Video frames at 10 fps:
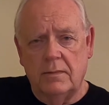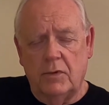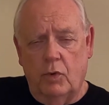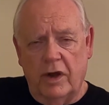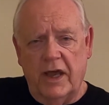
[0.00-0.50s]

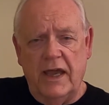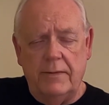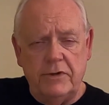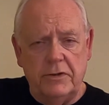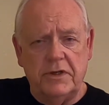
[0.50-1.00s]
But what I
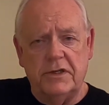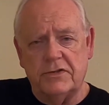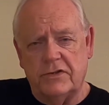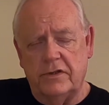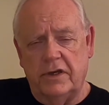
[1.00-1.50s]
am doing
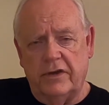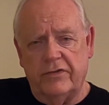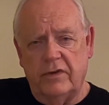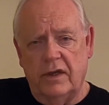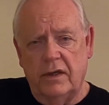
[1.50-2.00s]
is
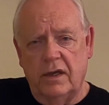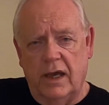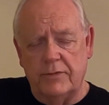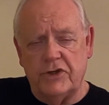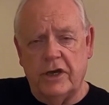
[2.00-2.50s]
this.
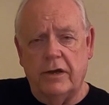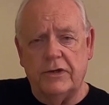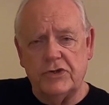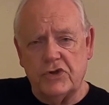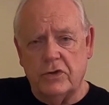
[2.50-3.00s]
I'm
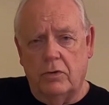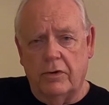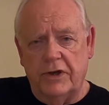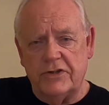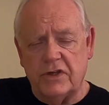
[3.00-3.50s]
sharing
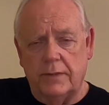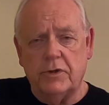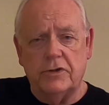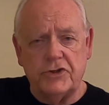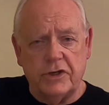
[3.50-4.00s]
stories, and I'm
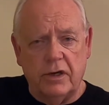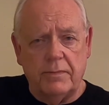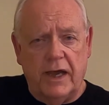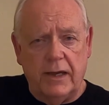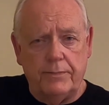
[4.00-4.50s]
going to share
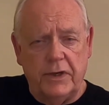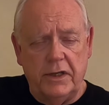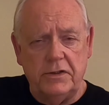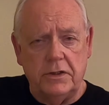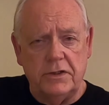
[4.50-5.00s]
my
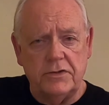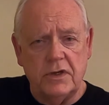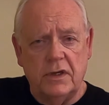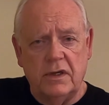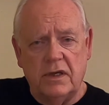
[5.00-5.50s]
opinions
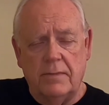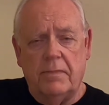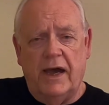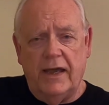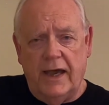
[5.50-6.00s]
and
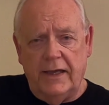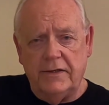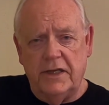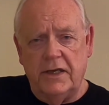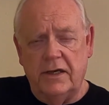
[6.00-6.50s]
my
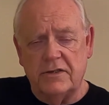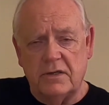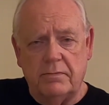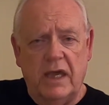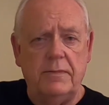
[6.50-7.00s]
ideas
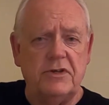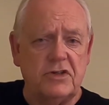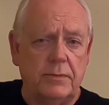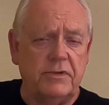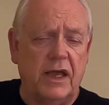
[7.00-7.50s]
and maybe
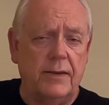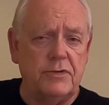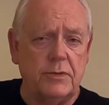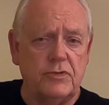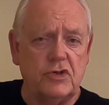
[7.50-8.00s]

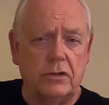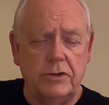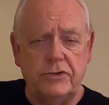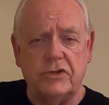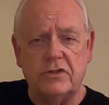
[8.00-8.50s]
sometimes some
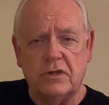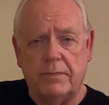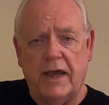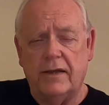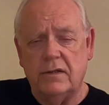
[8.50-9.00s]
solutions
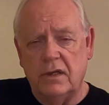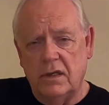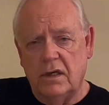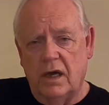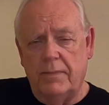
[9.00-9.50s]
about
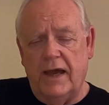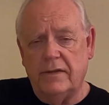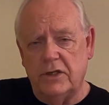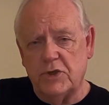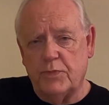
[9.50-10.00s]

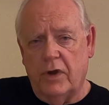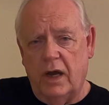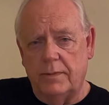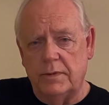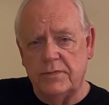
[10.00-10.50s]
these
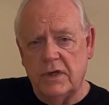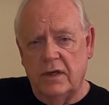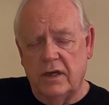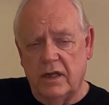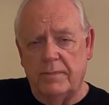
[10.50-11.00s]
problems
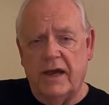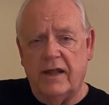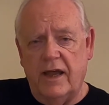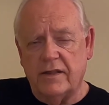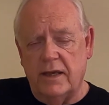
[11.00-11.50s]
and about
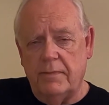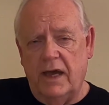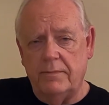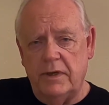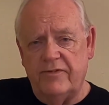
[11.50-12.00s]
how they
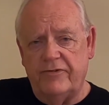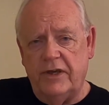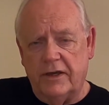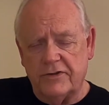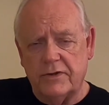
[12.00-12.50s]
might be
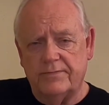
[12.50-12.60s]
fixed.